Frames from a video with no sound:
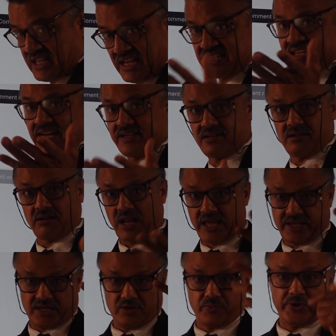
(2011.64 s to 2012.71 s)
I said,
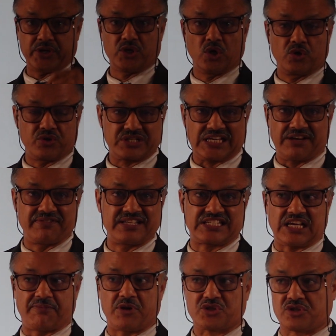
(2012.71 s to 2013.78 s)
like when you go to 7th
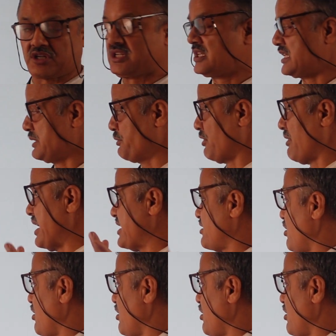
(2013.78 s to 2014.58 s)
semester, you will write